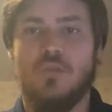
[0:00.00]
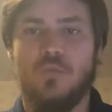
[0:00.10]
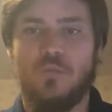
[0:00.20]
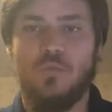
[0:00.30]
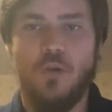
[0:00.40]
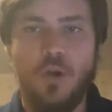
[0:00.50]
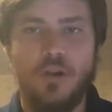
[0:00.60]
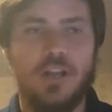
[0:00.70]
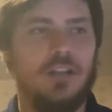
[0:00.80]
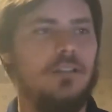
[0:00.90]

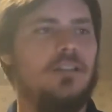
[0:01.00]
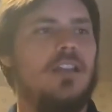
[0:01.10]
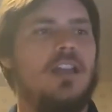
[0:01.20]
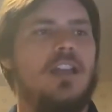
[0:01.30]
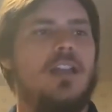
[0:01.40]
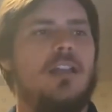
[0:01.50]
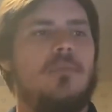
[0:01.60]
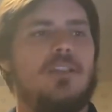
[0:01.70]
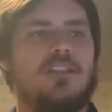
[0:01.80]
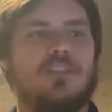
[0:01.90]
roaring
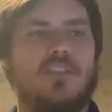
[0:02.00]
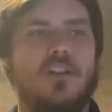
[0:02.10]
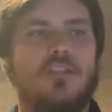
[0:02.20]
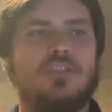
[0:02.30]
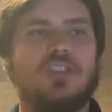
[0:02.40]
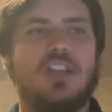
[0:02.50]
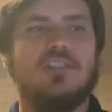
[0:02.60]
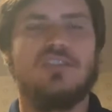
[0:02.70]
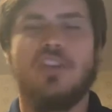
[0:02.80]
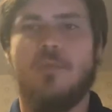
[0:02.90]
because of all the
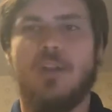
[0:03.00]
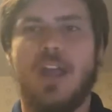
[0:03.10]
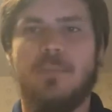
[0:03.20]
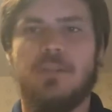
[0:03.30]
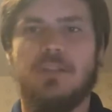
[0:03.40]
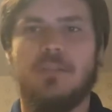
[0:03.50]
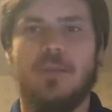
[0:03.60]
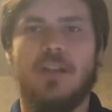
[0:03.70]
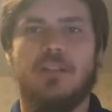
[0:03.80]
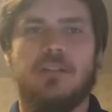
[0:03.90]
changes that were happening in
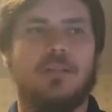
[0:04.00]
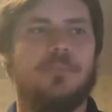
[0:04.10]
America.